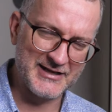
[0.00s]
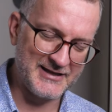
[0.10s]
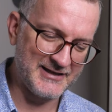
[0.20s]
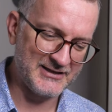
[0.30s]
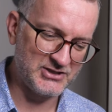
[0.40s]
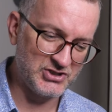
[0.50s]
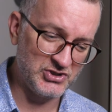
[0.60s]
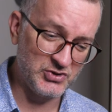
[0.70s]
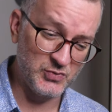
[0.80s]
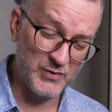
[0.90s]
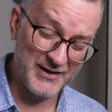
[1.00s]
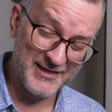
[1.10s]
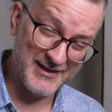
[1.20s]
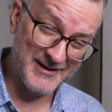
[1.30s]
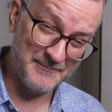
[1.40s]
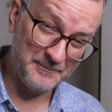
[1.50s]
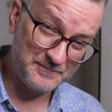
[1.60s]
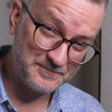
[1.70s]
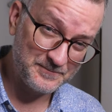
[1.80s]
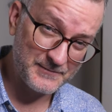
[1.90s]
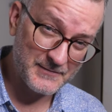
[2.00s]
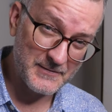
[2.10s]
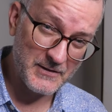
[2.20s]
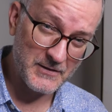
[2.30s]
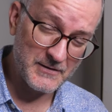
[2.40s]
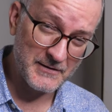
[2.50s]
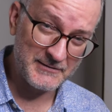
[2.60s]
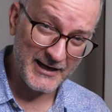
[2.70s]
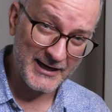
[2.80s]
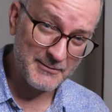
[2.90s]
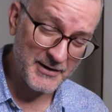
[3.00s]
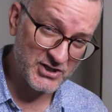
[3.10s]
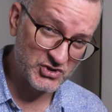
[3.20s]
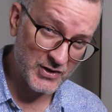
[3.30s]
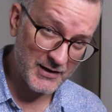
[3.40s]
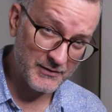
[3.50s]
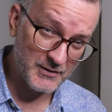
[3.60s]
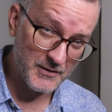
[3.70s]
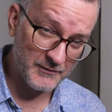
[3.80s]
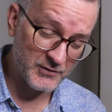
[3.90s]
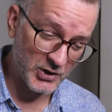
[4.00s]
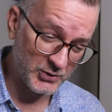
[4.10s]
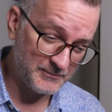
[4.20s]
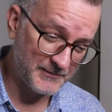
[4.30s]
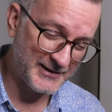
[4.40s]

I think, to do with the database driver of Go.